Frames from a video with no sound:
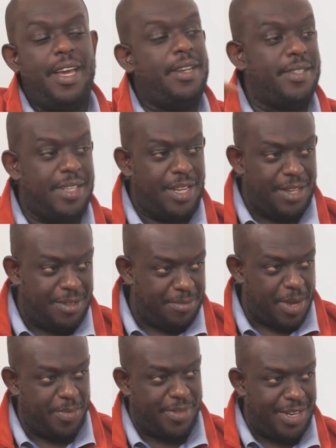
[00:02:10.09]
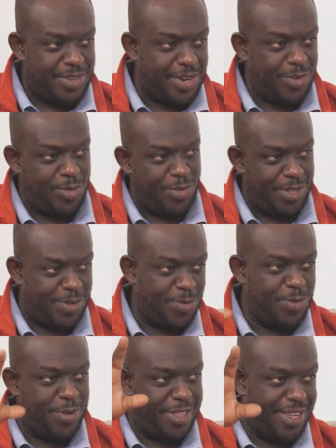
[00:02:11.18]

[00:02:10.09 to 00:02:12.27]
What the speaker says: and still I'm still trying to do this good